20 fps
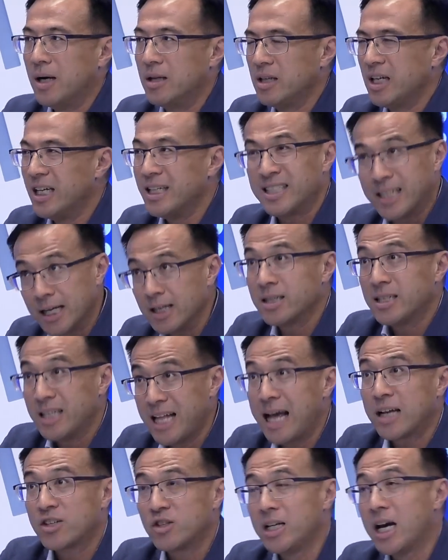But it doesn't
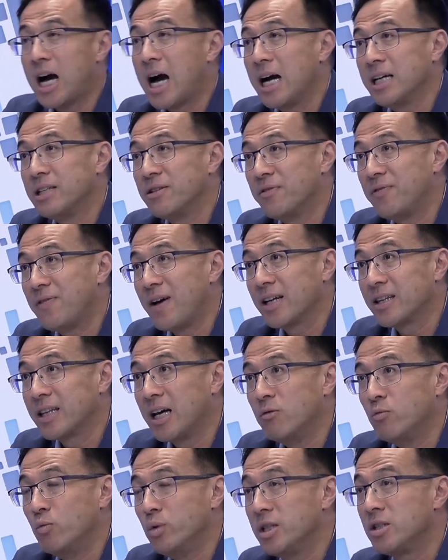actually hide the fact
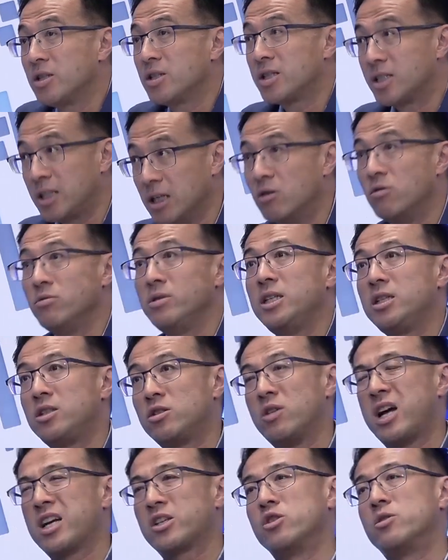that we still need
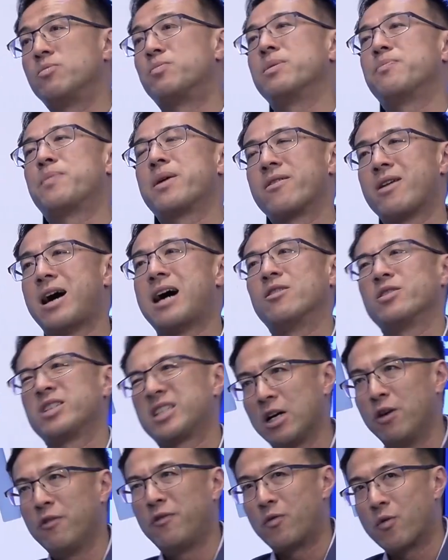to actually prepare
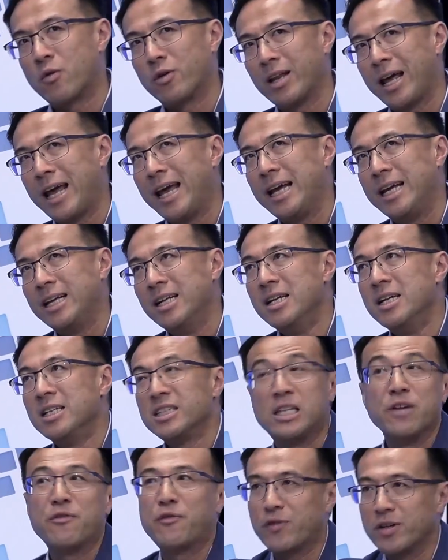ourselves for a
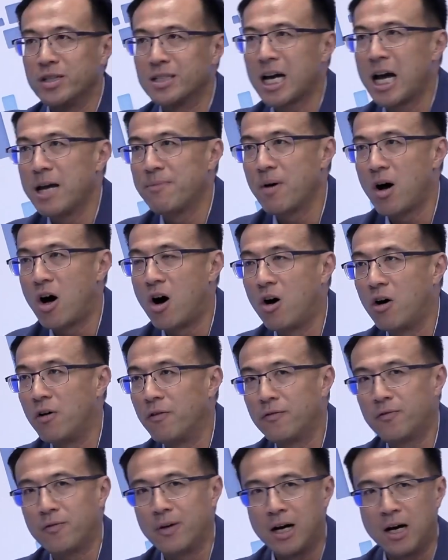different type
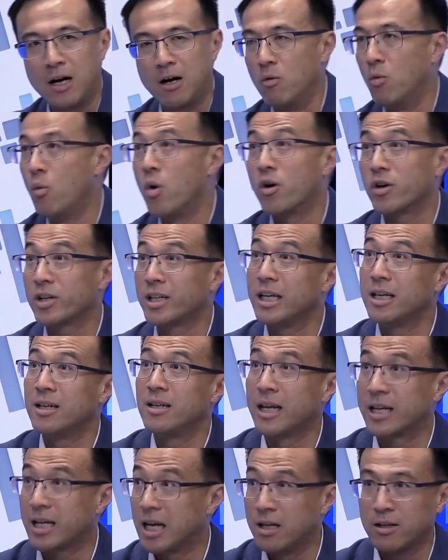of
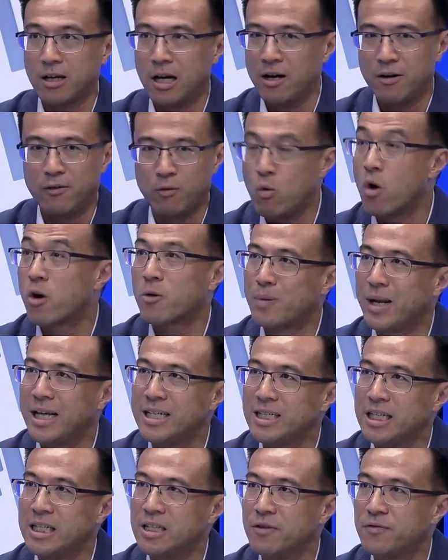
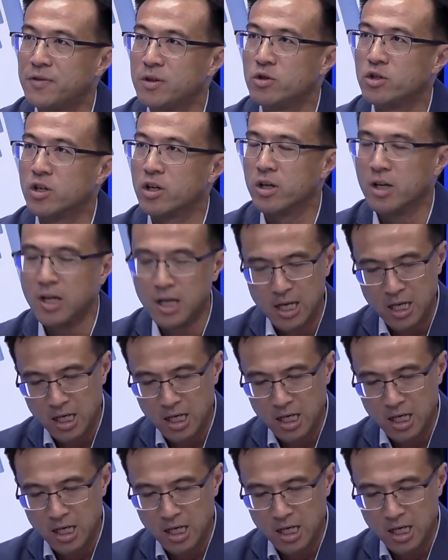workplace in the future.